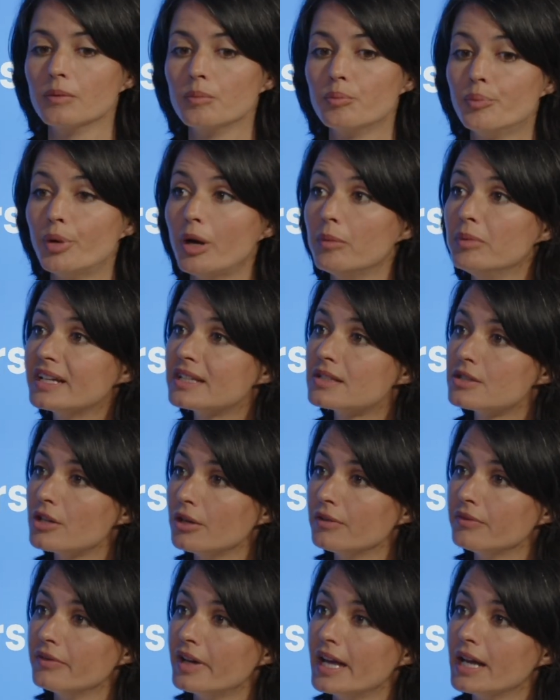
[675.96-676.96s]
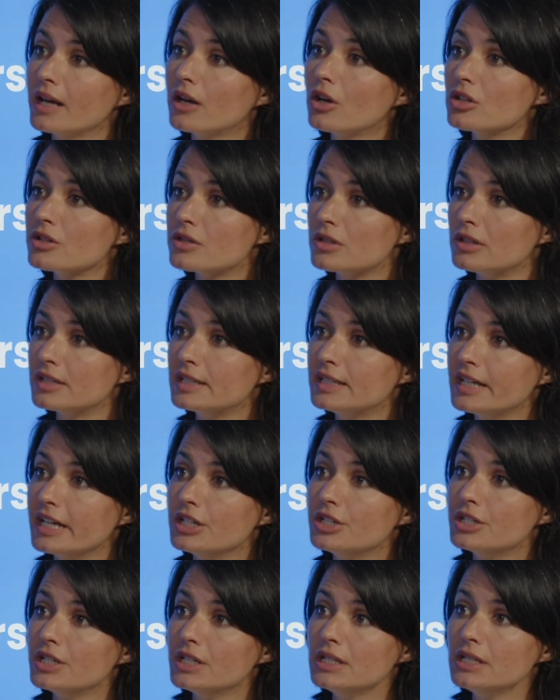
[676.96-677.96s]
public survey
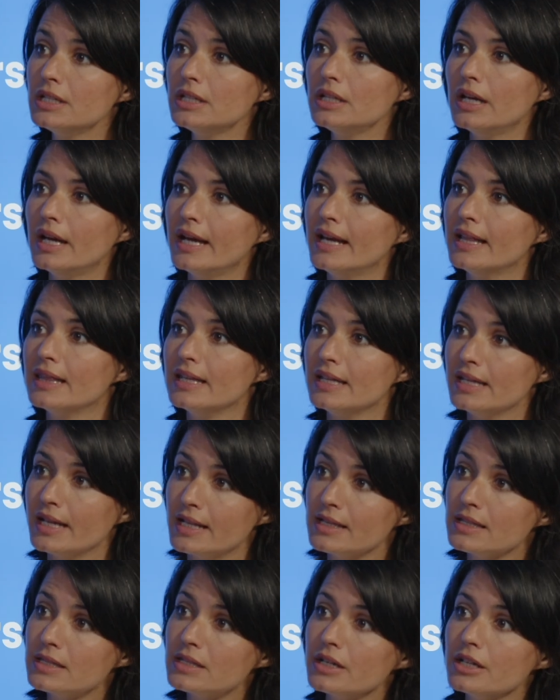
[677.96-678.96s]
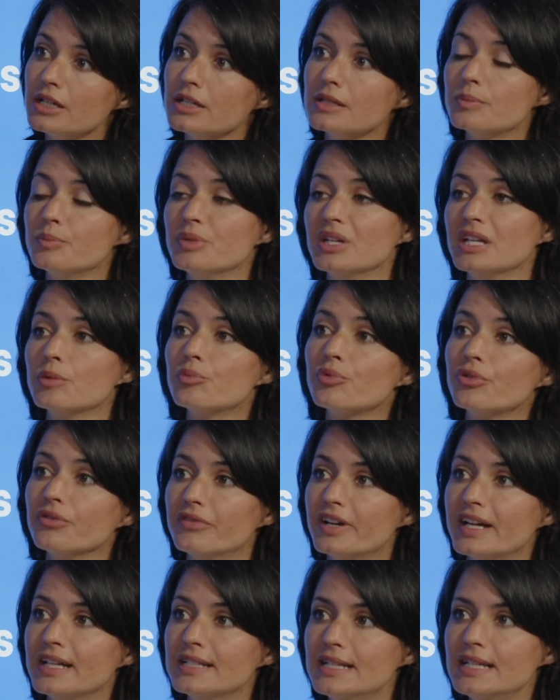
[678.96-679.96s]
consultation and the answers being
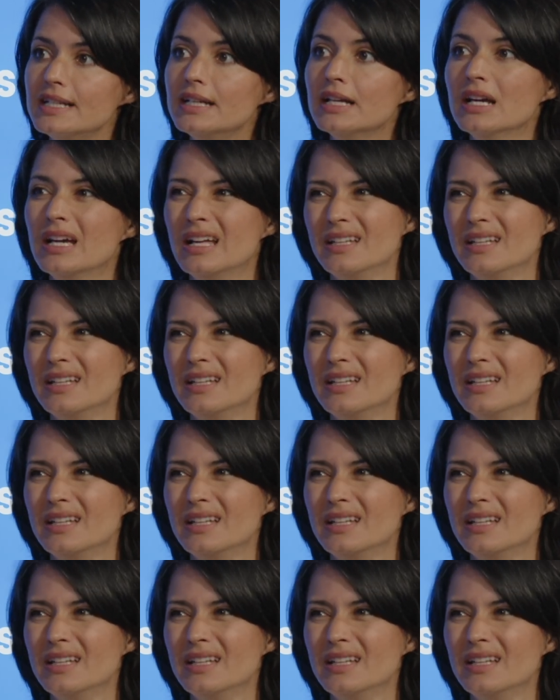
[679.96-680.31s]
provided.